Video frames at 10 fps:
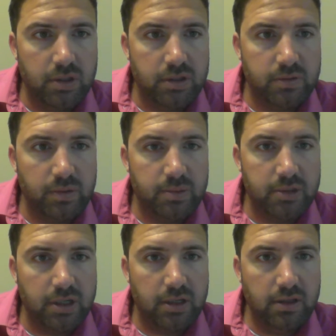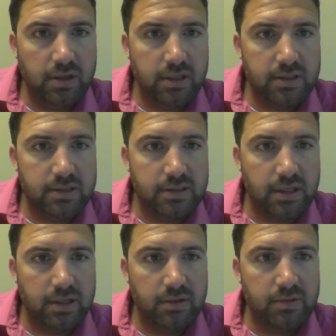This website has
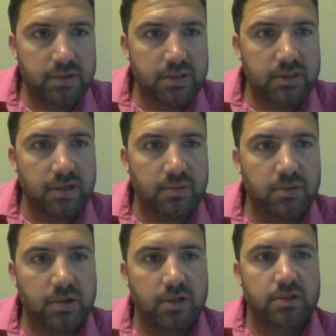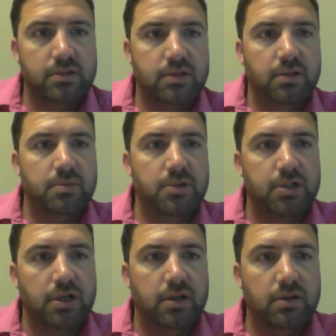decided it wants to stop working. So let me
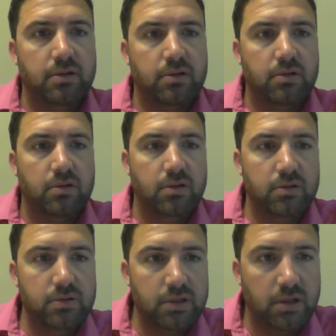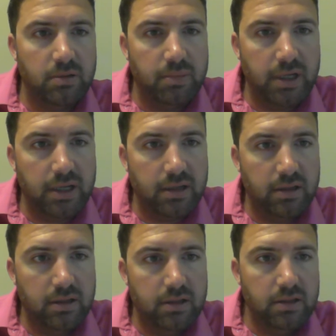try and close and come back,
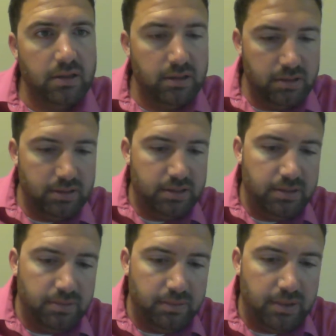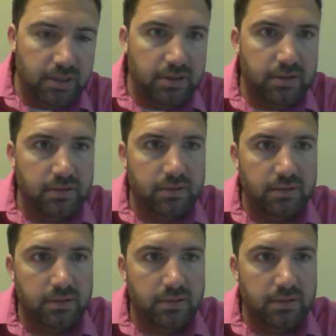see what we can do.